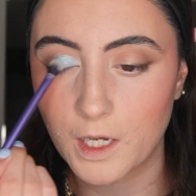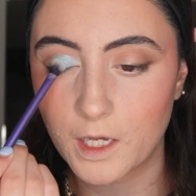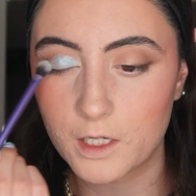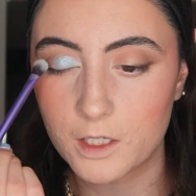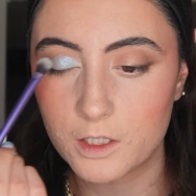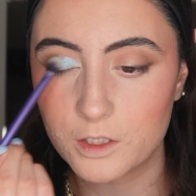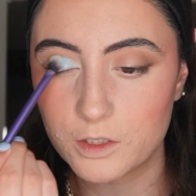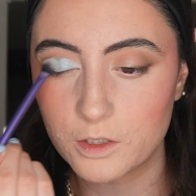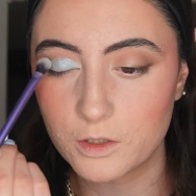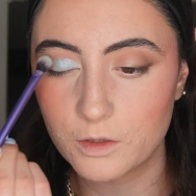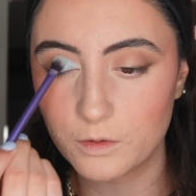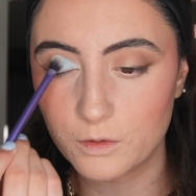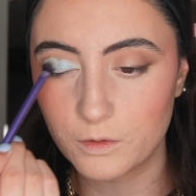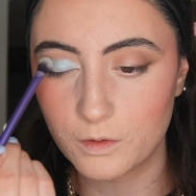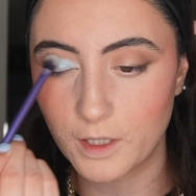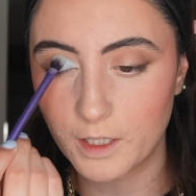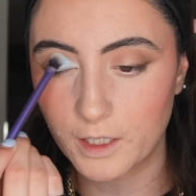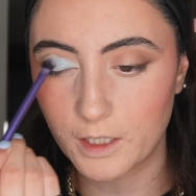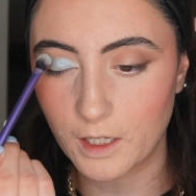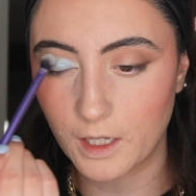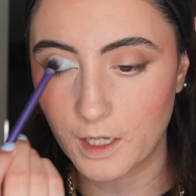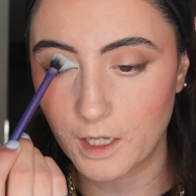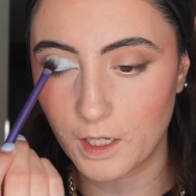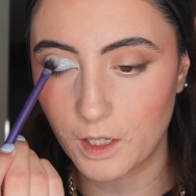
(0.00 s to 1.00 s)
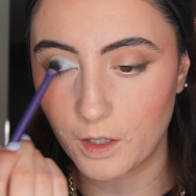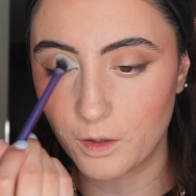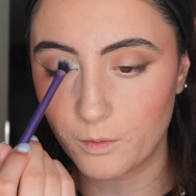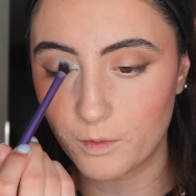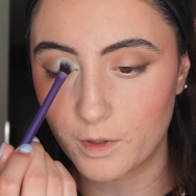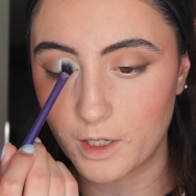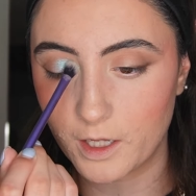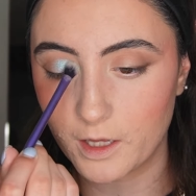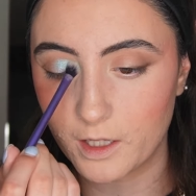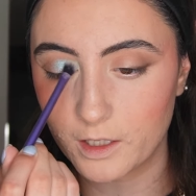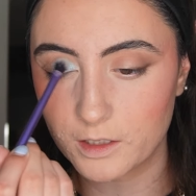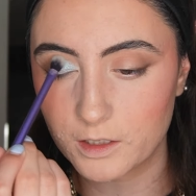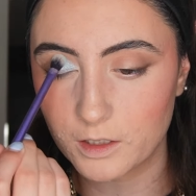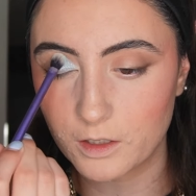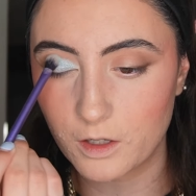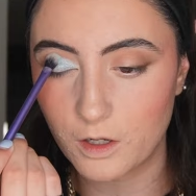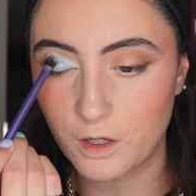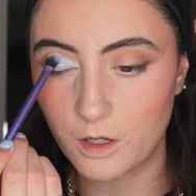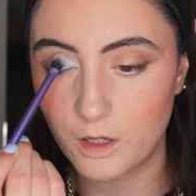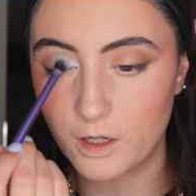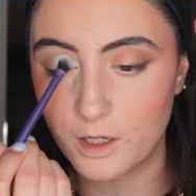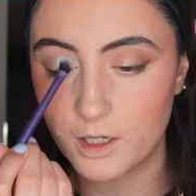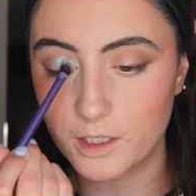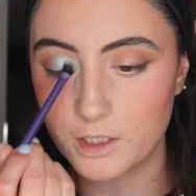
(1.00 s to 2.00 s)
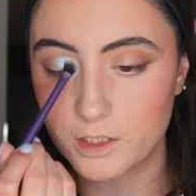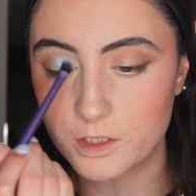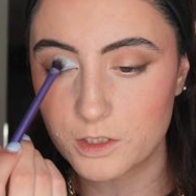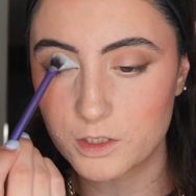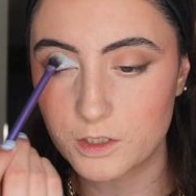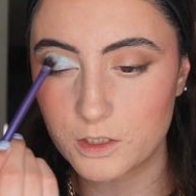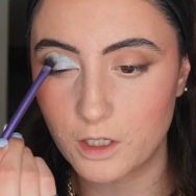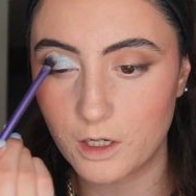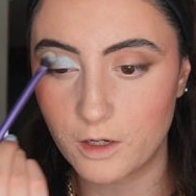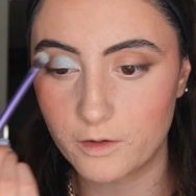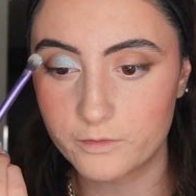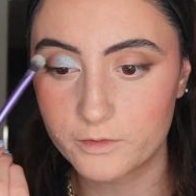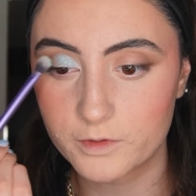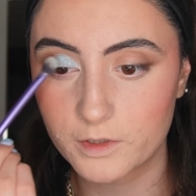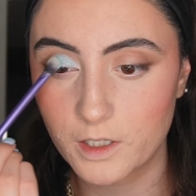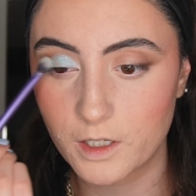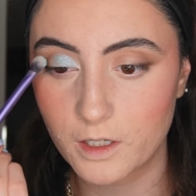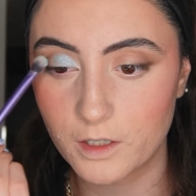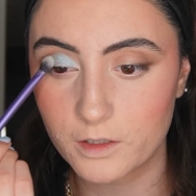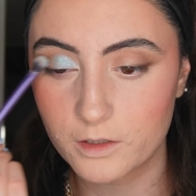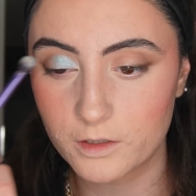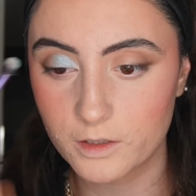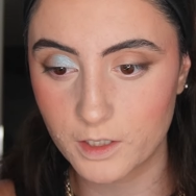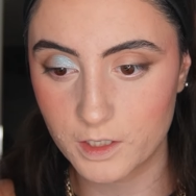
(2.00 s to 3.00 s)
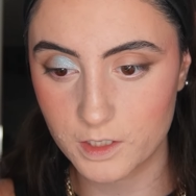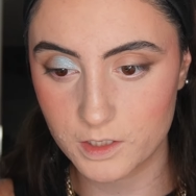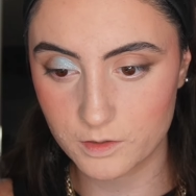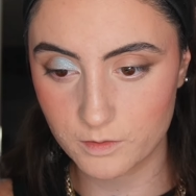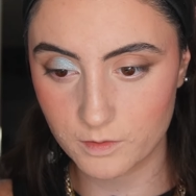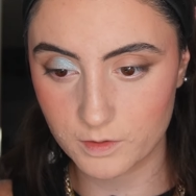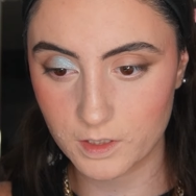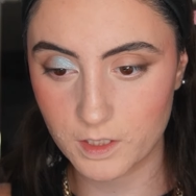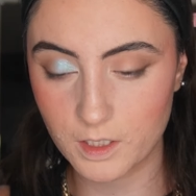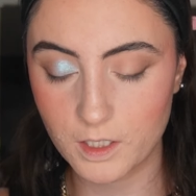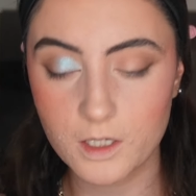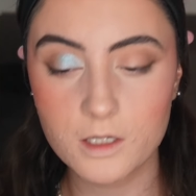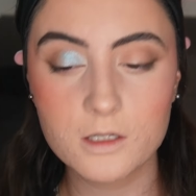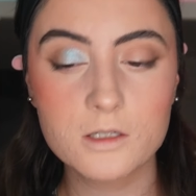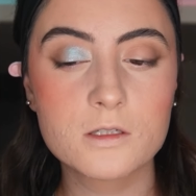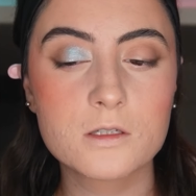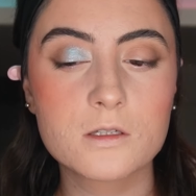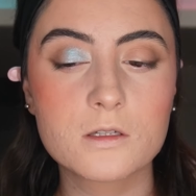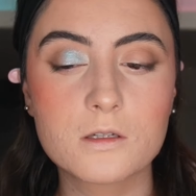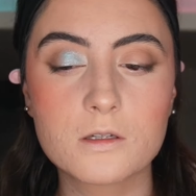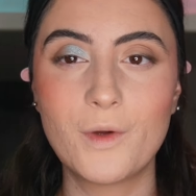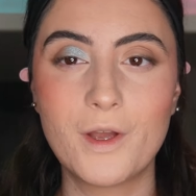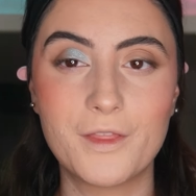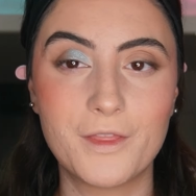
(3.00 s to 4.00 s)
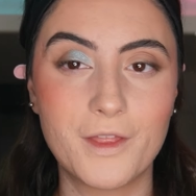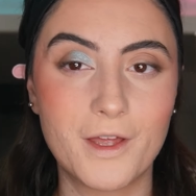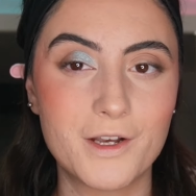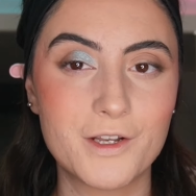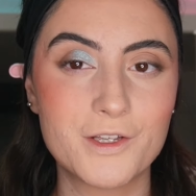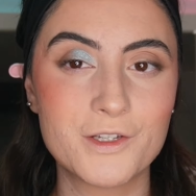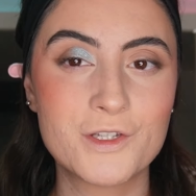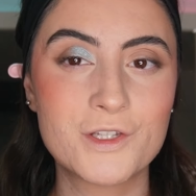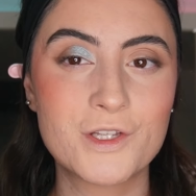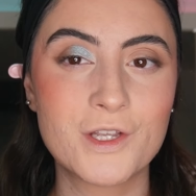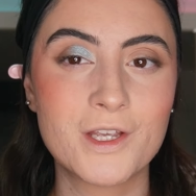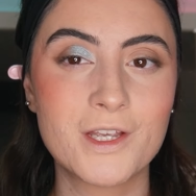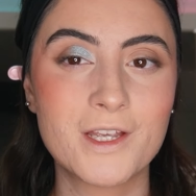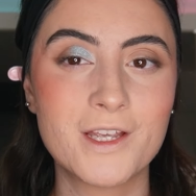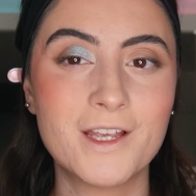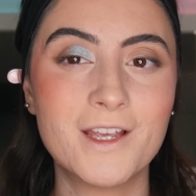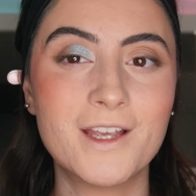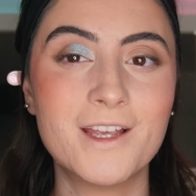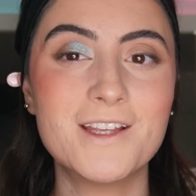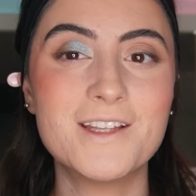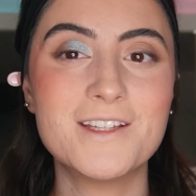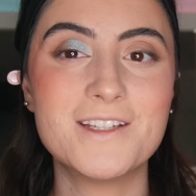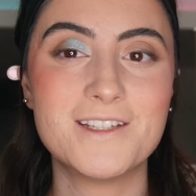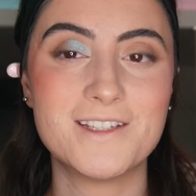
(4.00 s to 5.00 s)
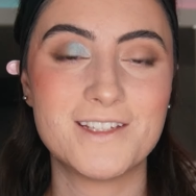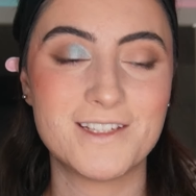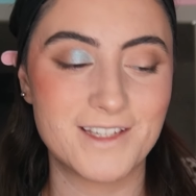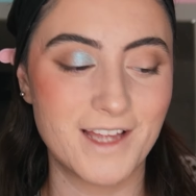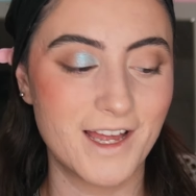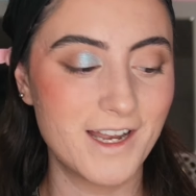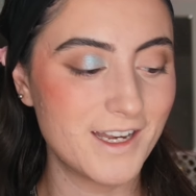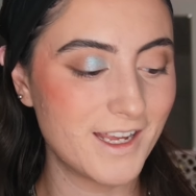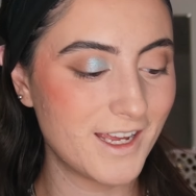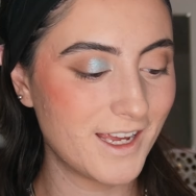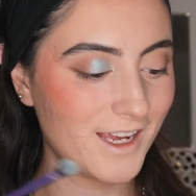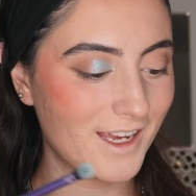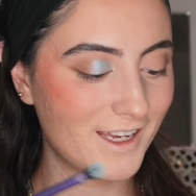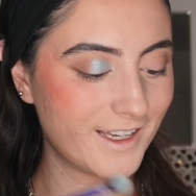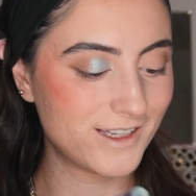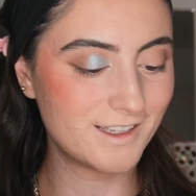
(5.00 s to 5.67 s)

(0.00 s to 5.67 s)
Kind of do like a, what I like to call a soft cut crease with this. Wait, that is stunning.